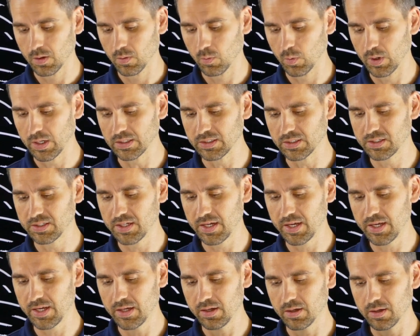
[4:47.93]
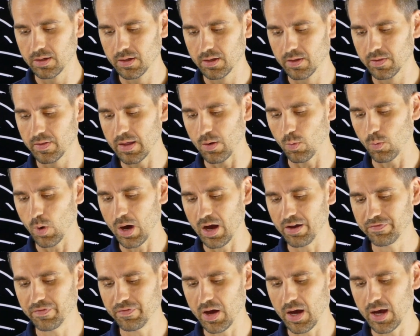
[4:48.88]
we can see that
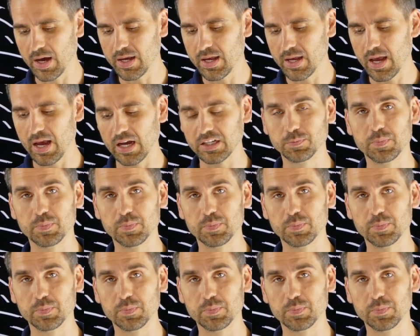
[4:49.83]
Wi-Fi has